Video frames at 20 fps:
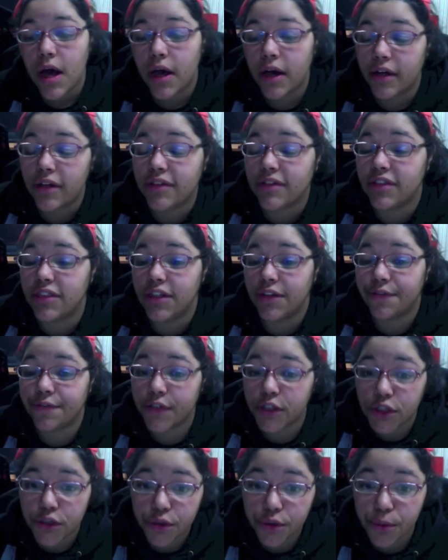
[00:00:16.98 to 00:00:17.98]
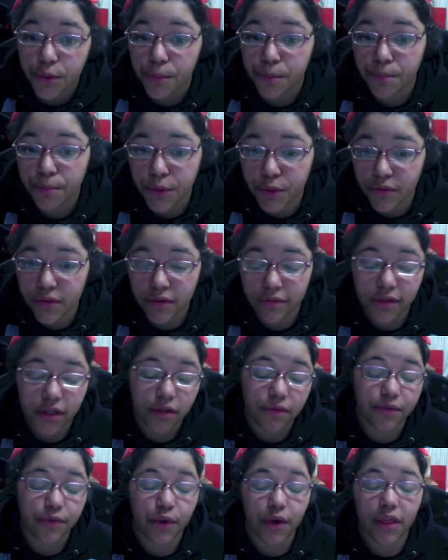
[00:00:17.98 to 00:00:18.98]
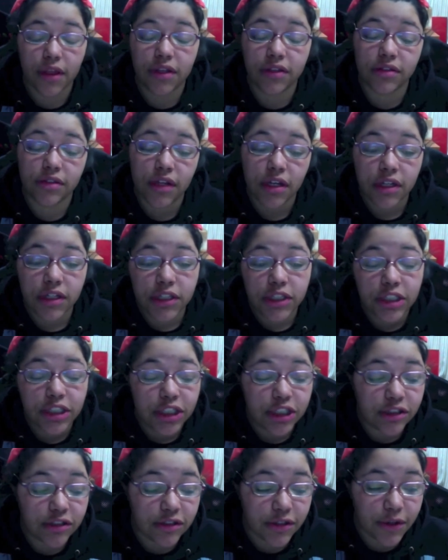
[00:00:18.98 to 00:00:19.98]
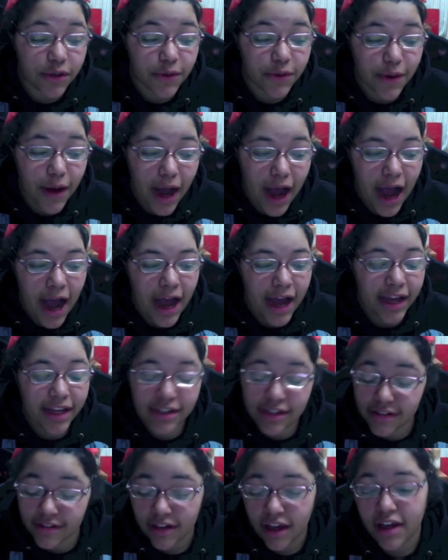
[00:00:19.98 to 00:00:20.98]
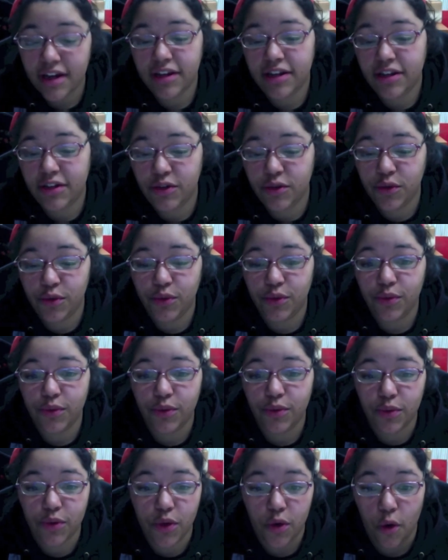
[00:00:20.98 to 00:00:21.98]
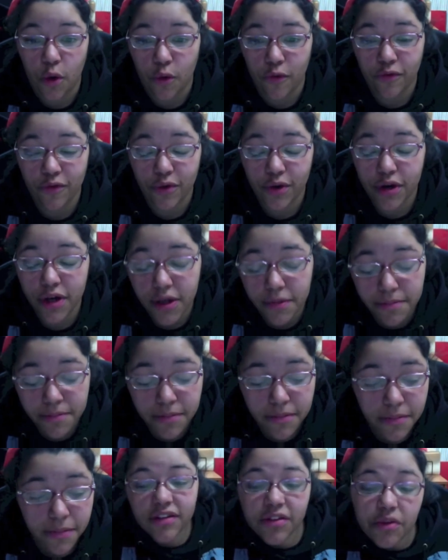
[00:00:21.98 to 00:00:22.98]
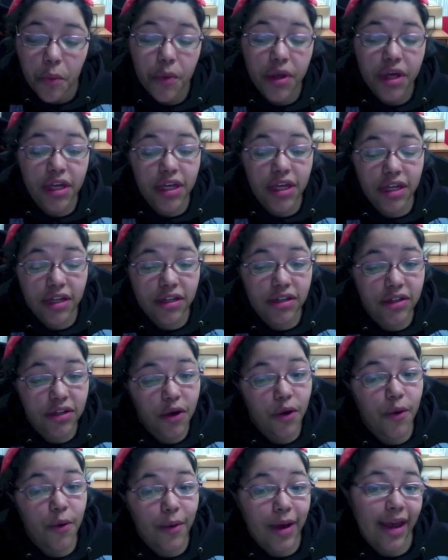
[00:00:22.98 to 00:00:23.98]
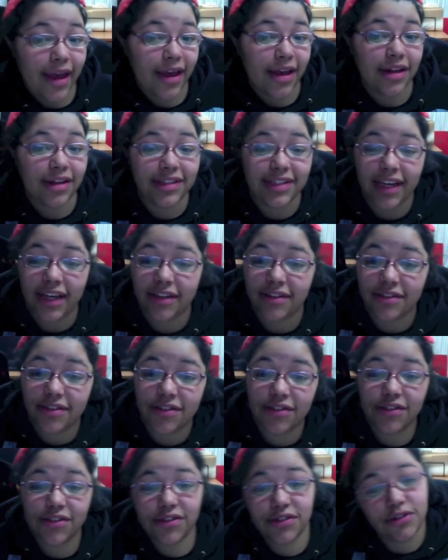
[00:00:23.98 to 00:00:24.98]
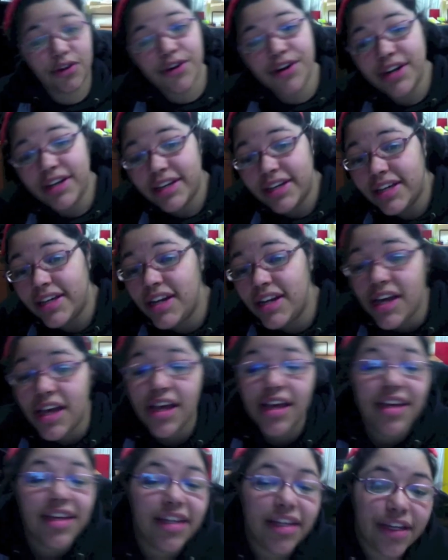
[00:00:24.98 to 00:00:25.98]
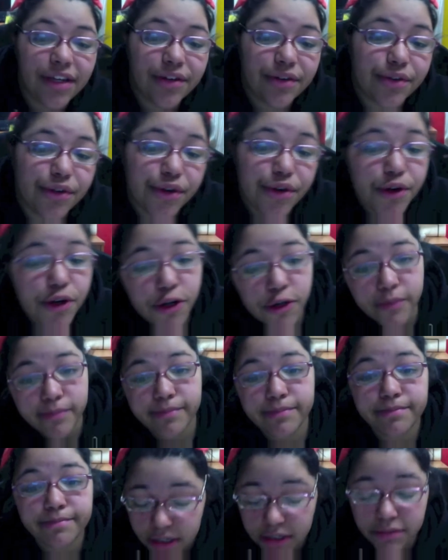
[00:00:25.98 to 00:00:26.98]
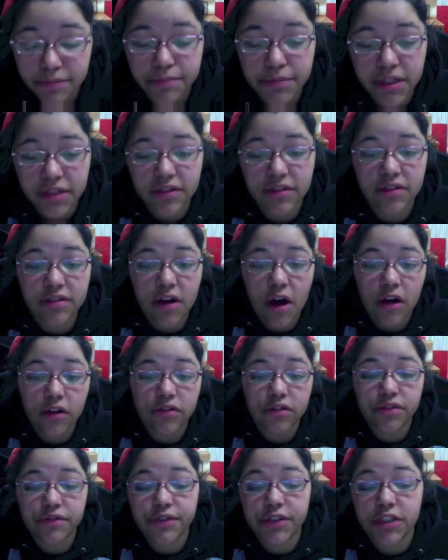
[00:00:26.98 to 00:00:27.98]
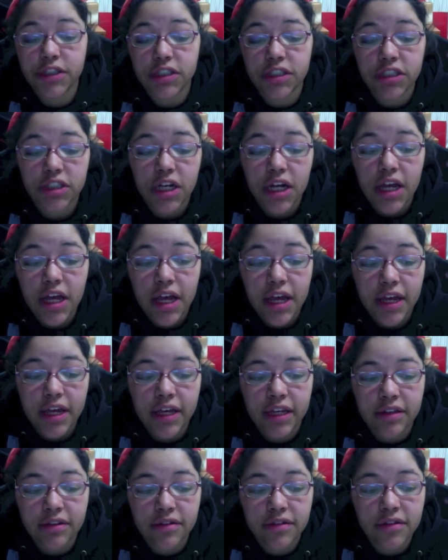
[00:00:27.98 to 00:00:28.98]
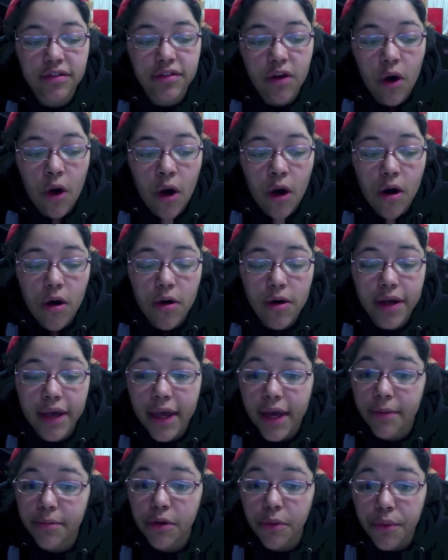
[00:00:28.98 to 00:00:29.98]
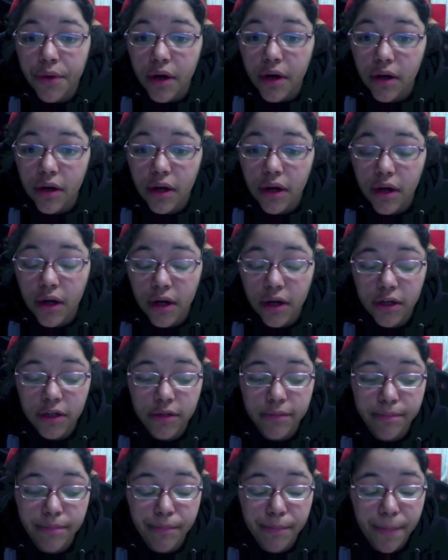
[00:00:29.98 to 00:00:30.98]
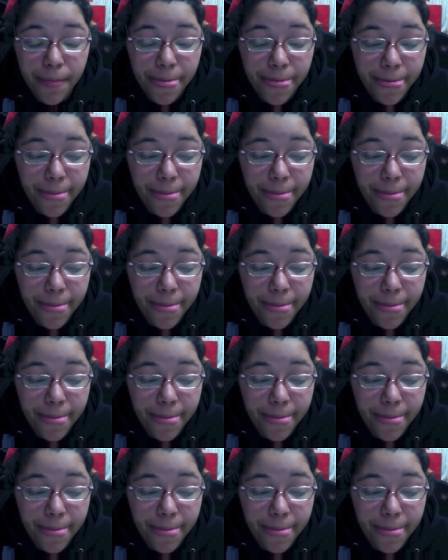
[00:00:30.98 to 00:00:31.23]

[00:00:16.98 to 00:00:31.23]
is the official music video for this. So I decided to go for it. So we can go and get started here. Because it's concert footage, it's all camera work and